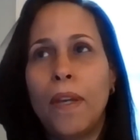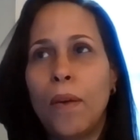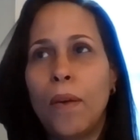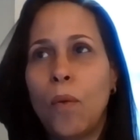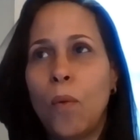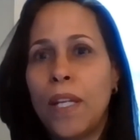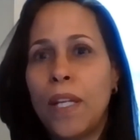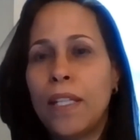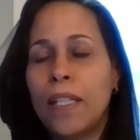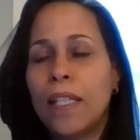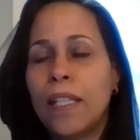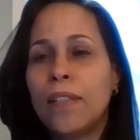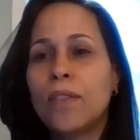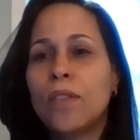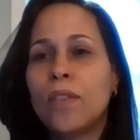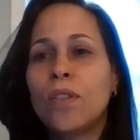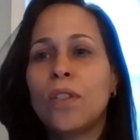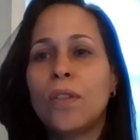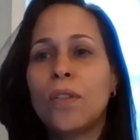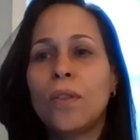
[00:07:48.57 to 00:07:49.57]
we need
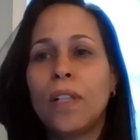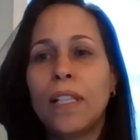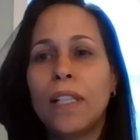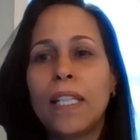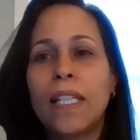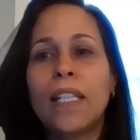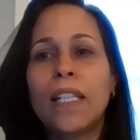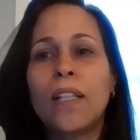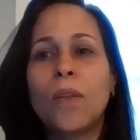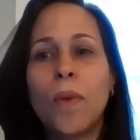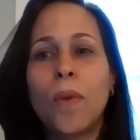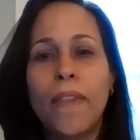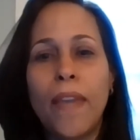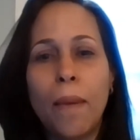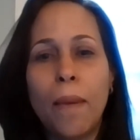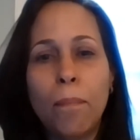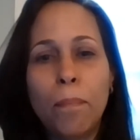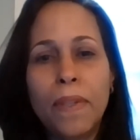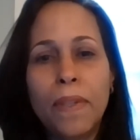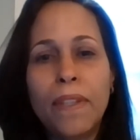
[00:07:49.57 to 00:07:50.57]
to lead with
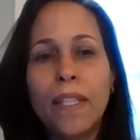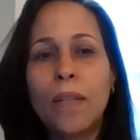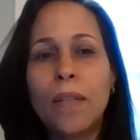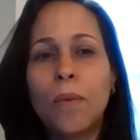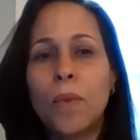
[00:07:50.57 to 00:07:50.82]
empathy,